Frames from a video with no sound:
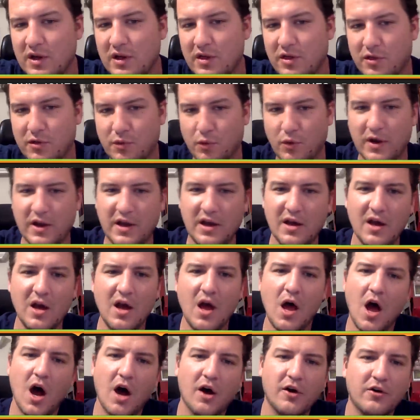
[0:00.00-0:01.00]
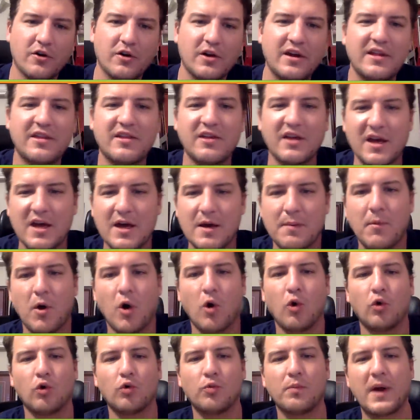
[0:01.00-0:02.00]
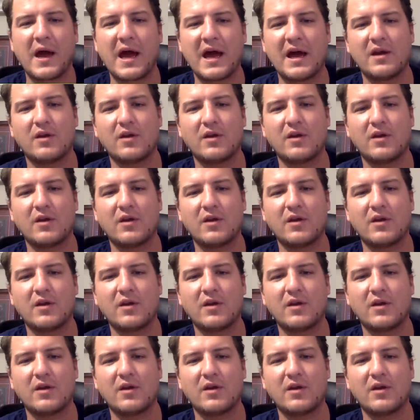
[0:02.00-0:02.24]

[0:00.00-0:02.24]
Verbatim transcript: three. Underneath him, old man